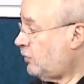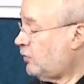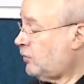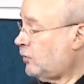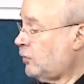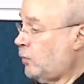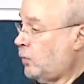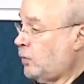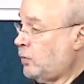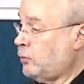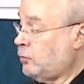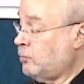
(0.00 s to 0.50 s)
So
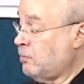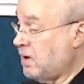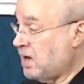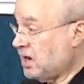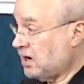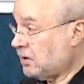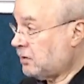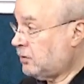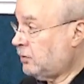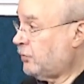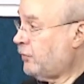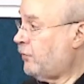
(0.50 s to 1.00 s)
we do
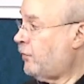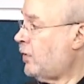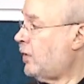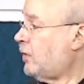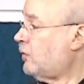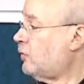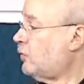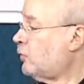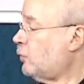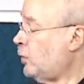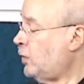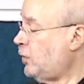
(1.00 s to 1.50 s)
medical
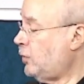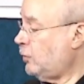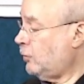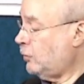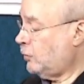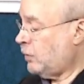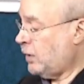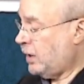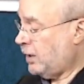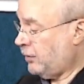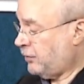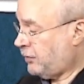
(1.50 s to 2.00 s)
devices, we do
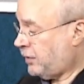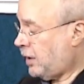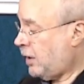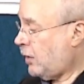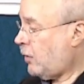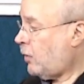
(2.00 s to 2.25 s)
healthcare